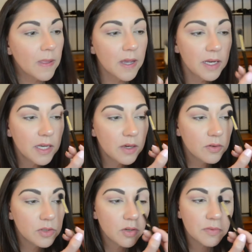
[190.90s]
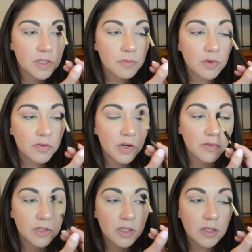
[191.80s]
anywho, so I'm just moved
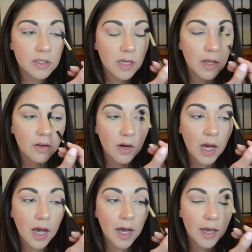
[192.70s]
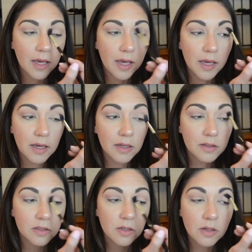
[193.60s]
over to this other eye, and